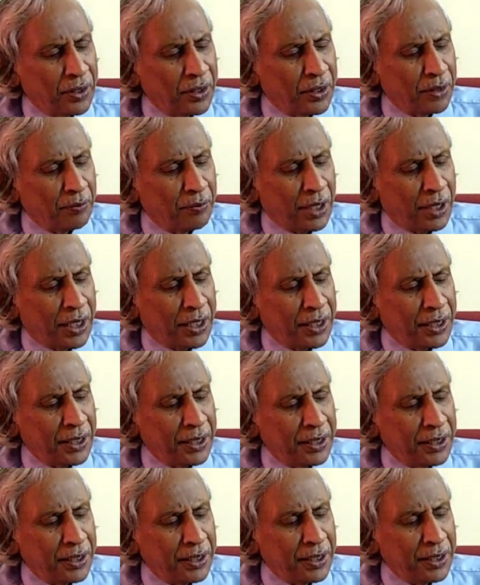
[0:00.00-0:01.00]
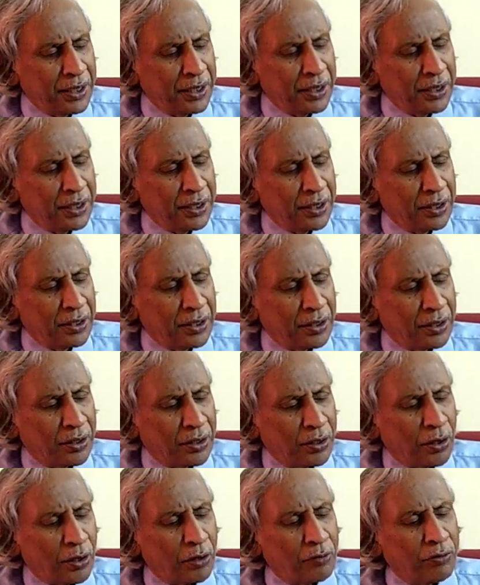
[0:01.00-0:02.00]
by
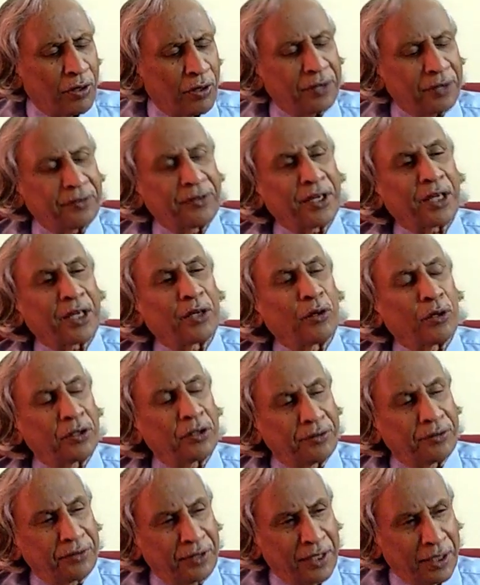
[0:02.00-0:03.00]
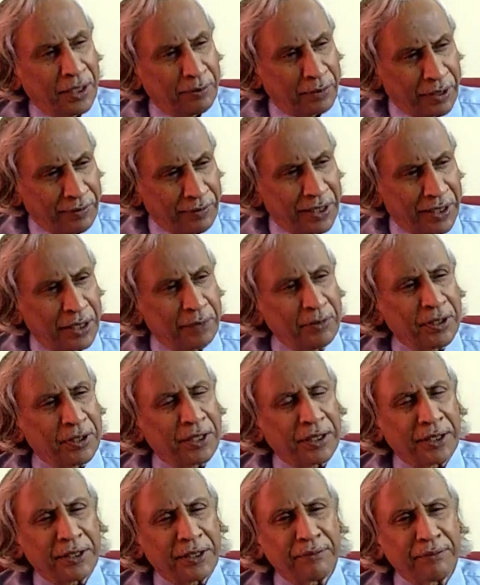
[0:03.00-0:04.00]
Rock Forest Technologies India Private
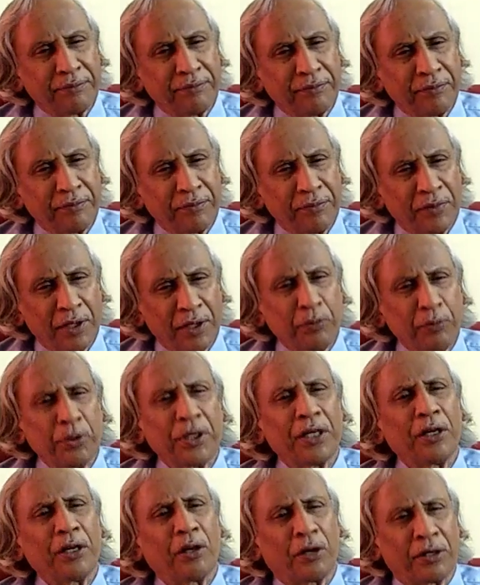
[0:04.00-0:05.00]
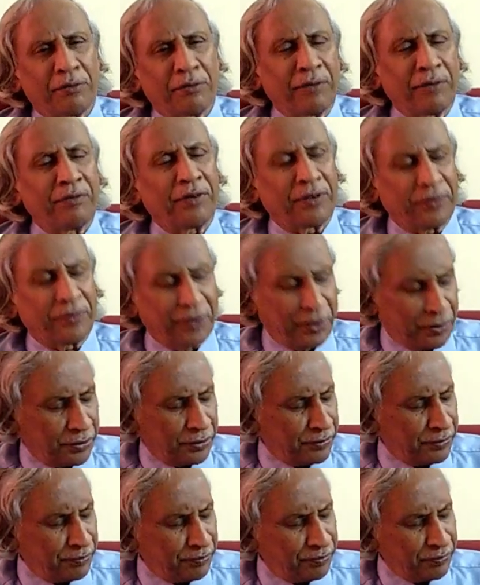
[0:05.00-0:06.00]
Limited, they have put in a lot of efforts, I
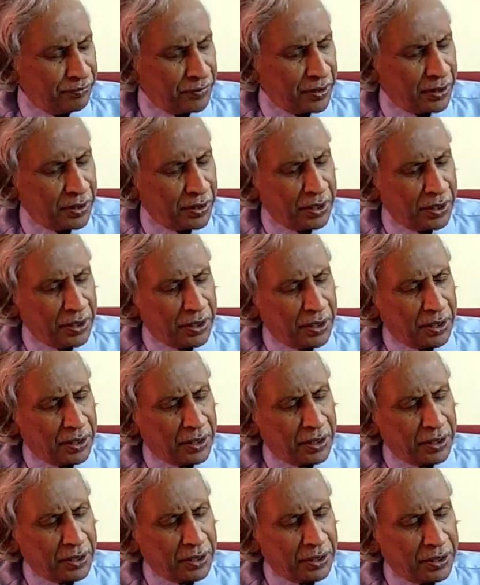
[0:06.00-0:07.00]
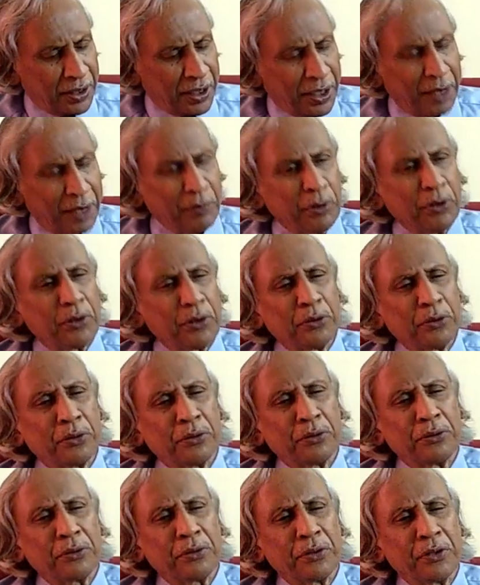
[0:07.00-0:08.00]
know. They are able
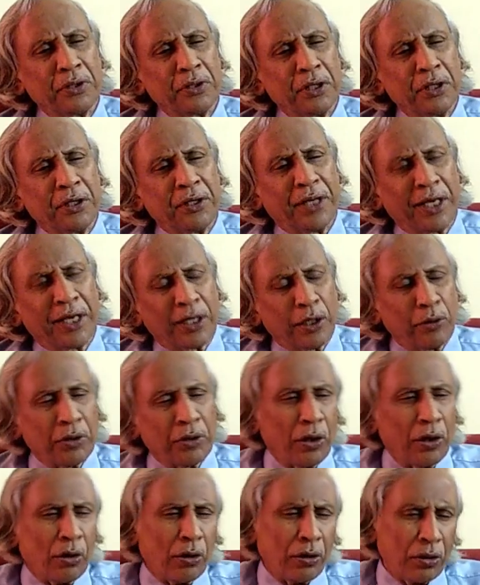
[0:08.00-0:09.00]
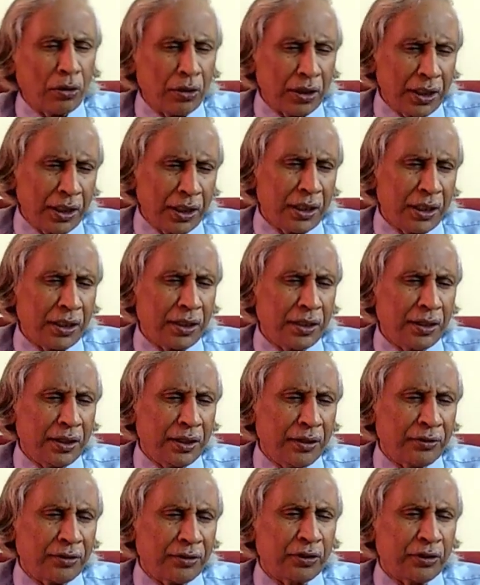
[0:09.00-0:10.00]
to take out all the
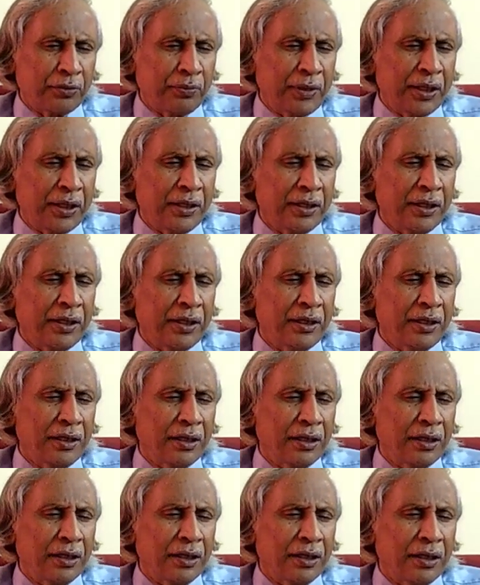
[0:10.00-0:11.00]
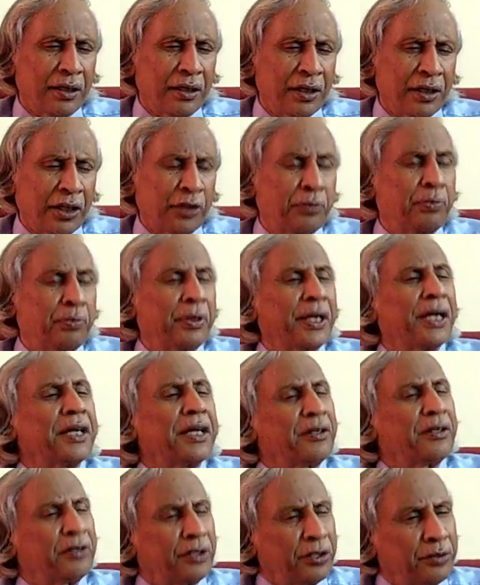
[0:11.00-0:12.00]

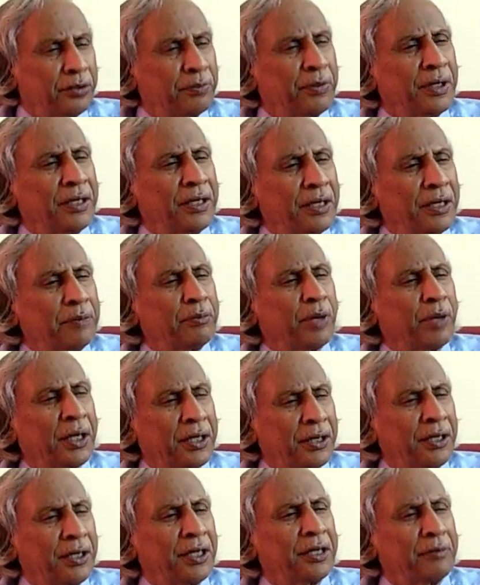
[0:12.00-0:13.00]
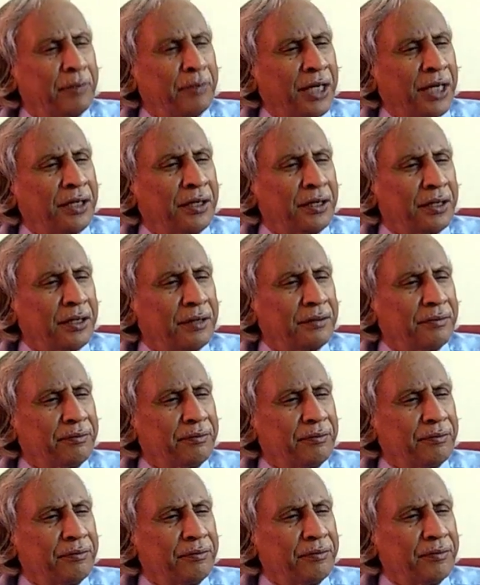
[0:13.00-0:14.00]
respiratory suspended particulate matter
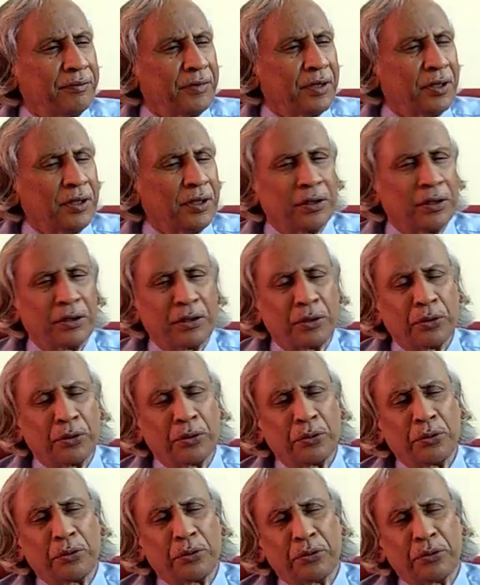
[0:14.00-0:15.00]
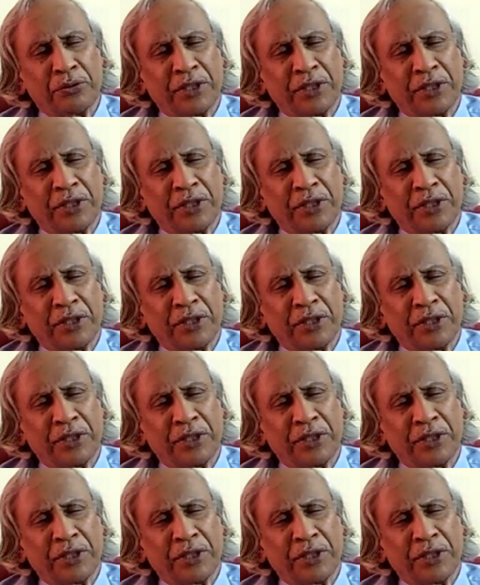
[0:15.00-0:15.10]
through